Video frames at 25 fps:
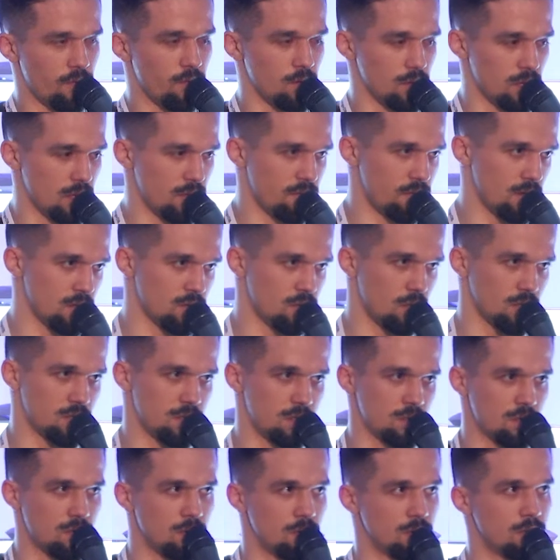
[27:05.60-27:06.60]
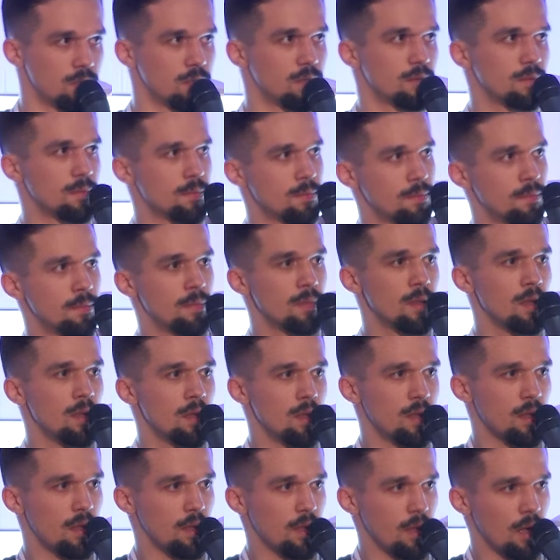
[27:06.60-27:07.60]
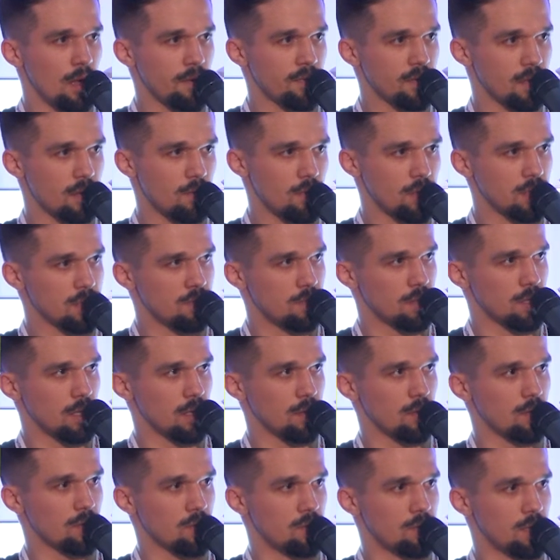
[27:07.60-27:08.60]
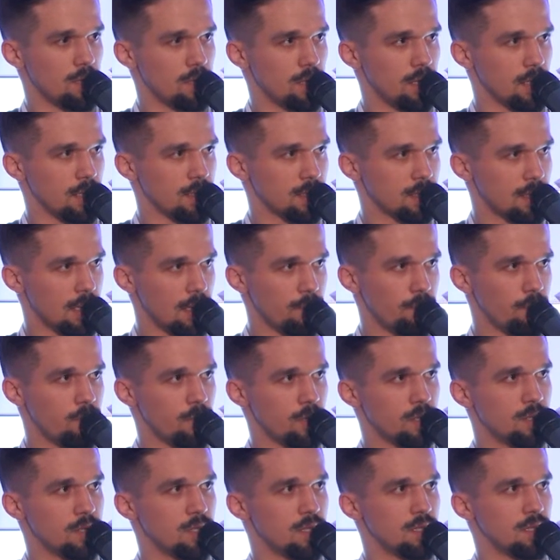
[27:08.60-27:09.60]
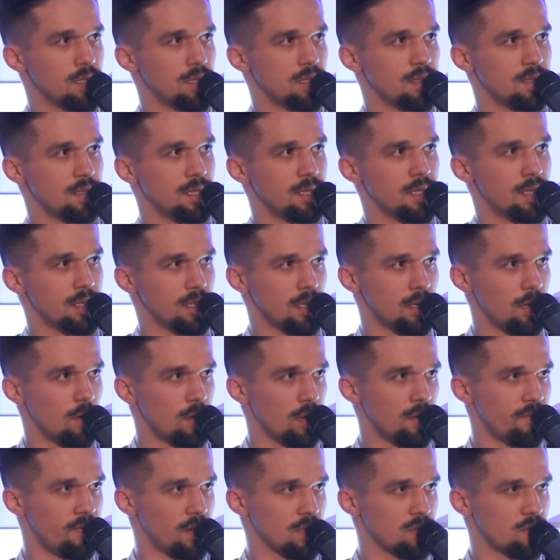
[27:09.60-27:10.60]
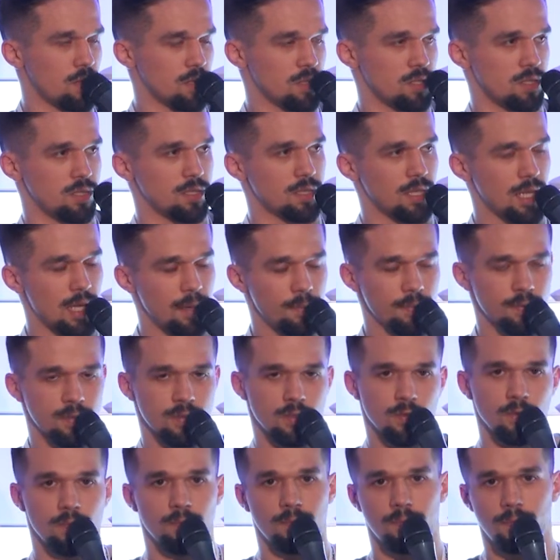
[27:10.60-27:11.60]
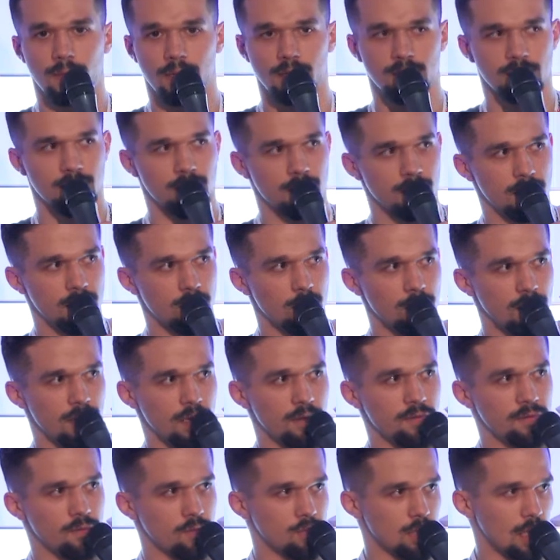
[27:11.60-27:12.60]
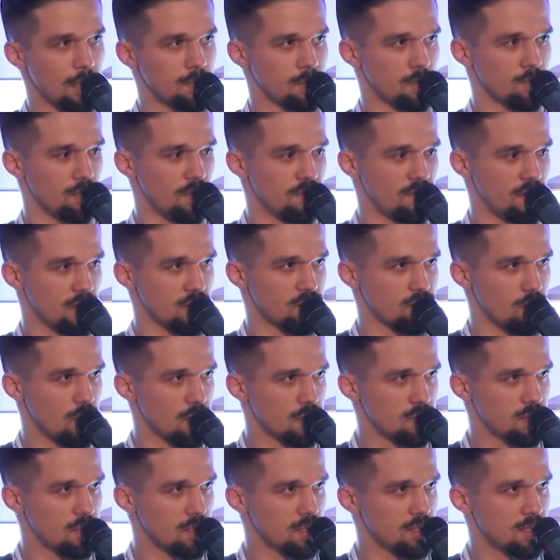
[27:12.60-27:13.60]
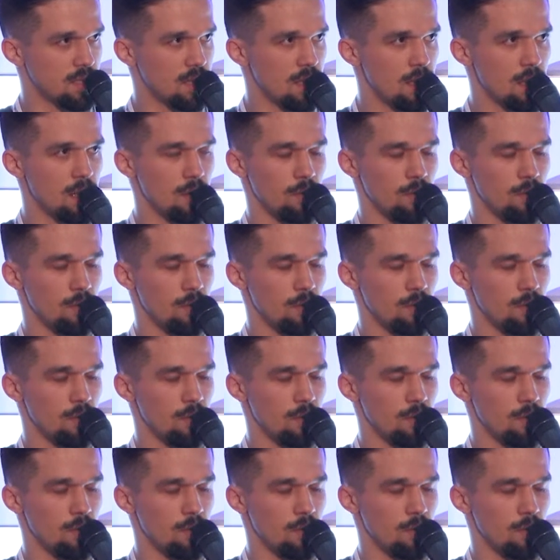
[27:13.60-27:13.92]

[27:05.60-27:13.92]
for the infrastructure code. Afterwards, we can go to the next step, which is selecting our infrastructure type. So basically, we have two types of infrastructures.